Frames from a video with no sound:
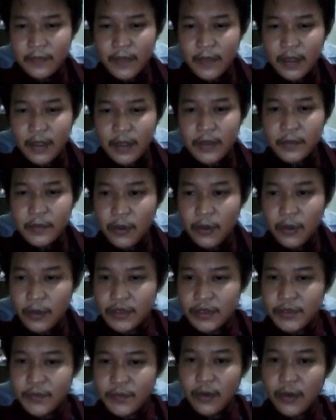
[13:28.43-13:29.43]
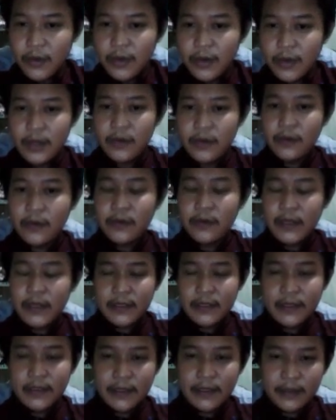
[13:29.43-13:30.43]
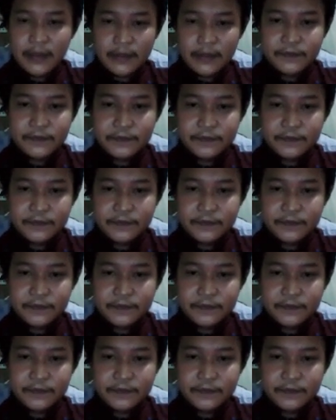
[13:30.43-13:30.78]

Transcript: And mode, spoken or written.